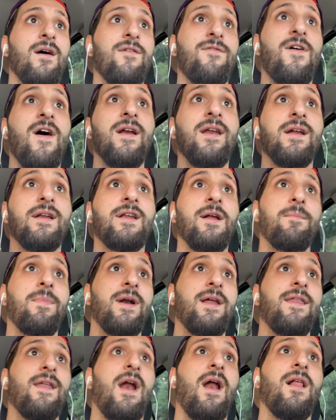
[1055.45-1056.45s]
Finding
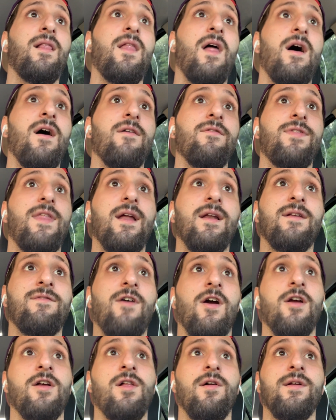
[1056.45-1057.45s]
somebody that I love that is
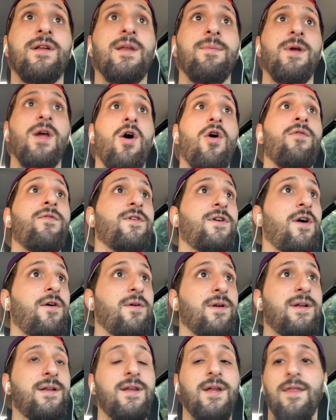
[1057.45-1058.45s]
very close to me
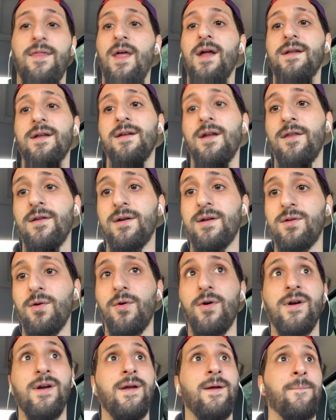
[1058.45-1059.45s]
overdosed, that's another
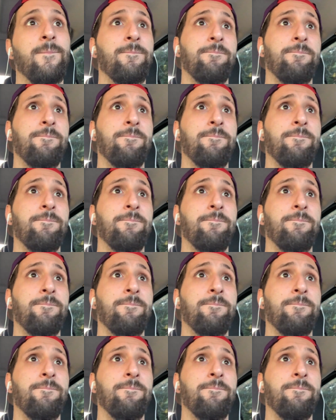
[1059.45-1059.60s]
story.